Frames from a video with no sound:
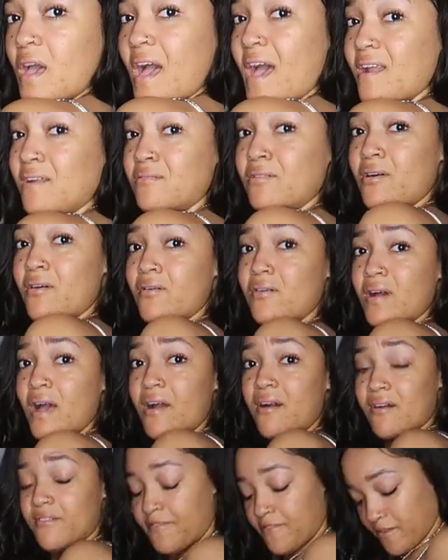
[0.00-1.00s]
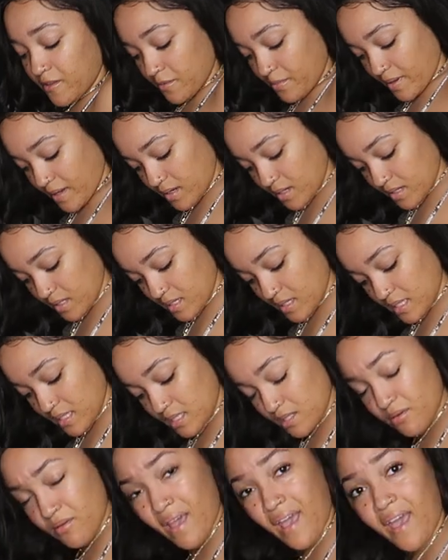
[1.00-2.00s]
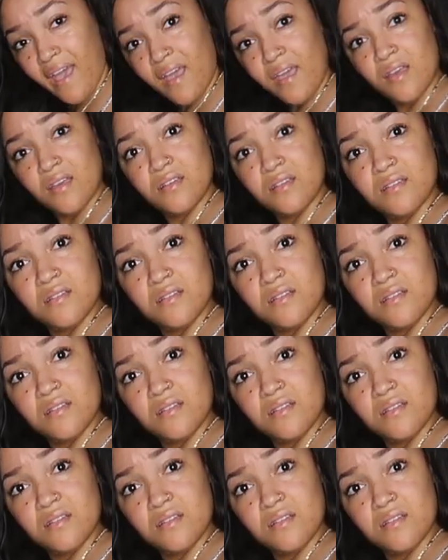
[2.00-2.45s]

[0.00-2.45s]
I don't know how I feel about it. It's okay.